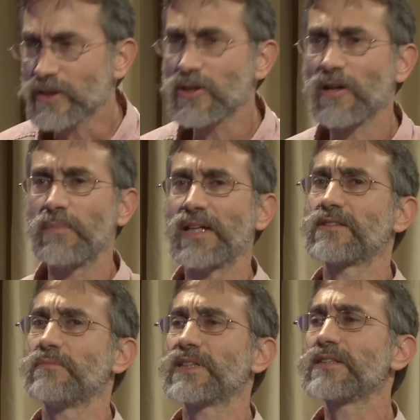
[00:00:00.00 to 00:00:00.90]
going to talk about
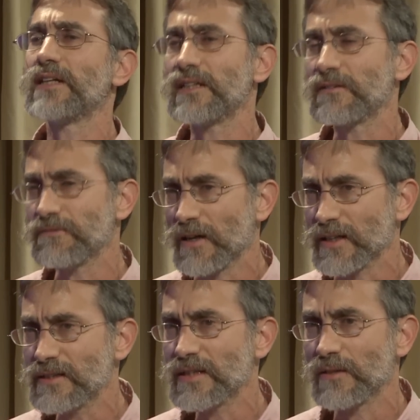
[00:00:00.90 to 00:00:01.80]
some exciting
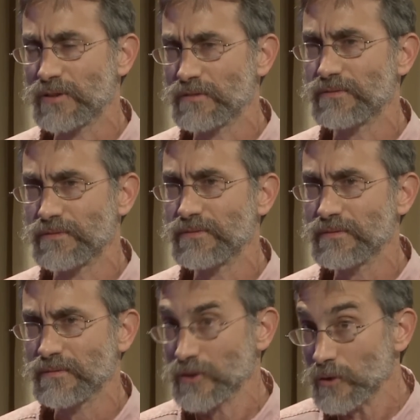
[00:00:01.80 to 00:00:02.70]
finds that
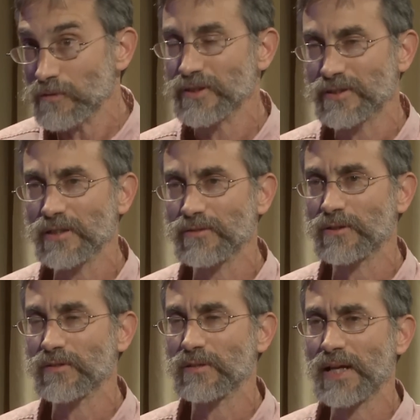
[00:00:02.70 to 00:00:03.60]
you've
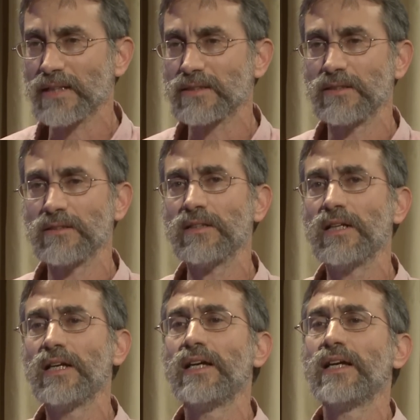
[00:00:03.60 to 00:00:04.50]
discovered over the past year,
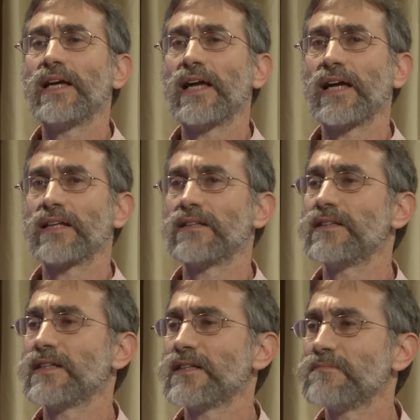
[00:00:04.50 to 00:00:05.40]

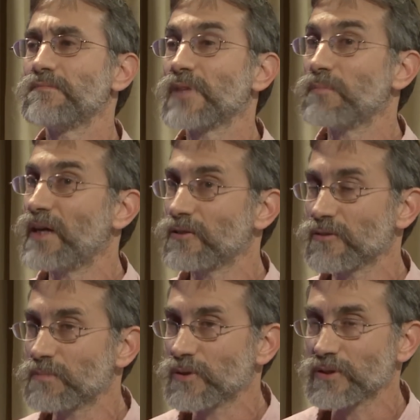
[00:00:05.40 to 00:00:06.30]
and about
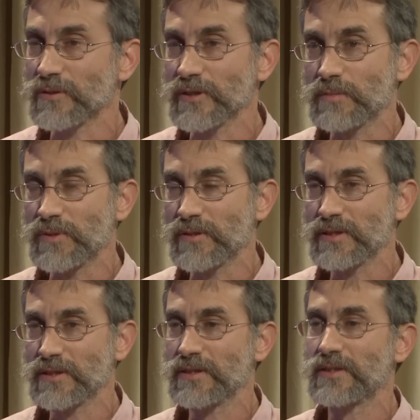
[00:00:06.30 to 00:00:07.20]
your own personal
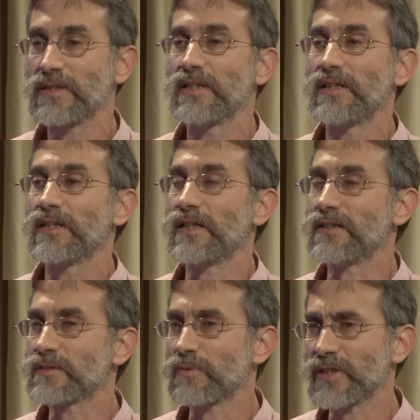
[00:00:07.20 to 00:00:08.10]
experiences
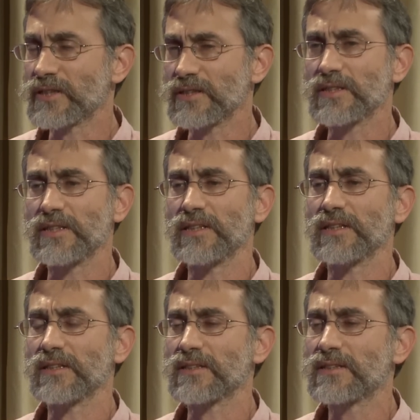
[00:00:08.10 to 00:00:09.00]
and inspirations.
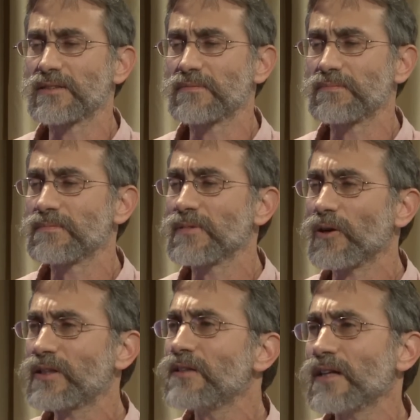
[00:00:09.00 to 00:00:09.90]
These
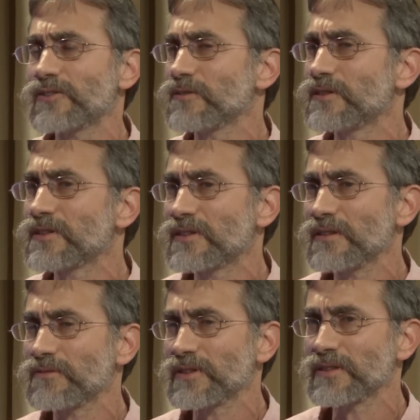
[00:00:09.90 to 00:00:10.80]
archaeological
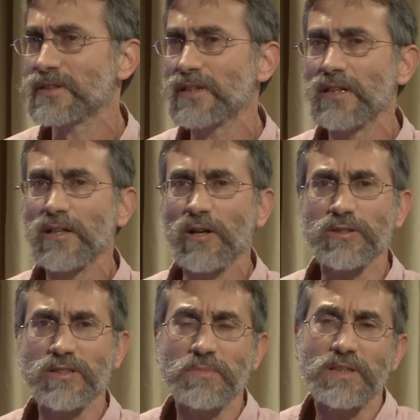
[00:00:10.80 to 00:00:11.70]
discoveries
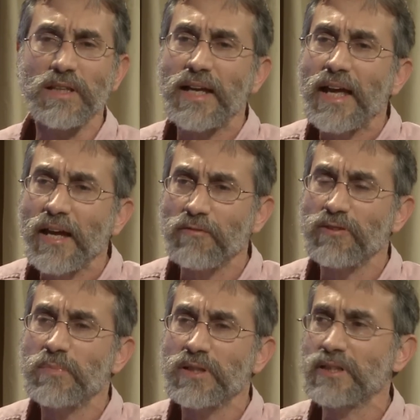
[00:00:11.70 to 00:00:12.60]
are something that
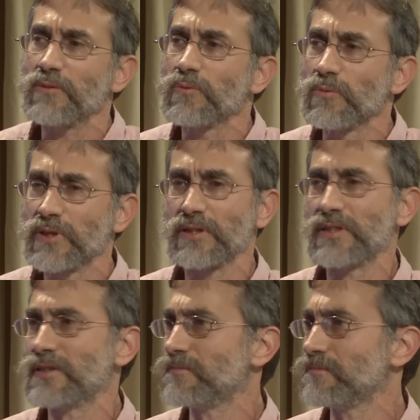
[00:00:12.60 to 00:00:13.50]
everybody
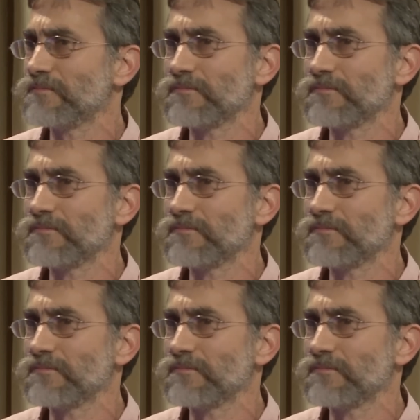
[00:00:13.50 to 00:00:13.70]
really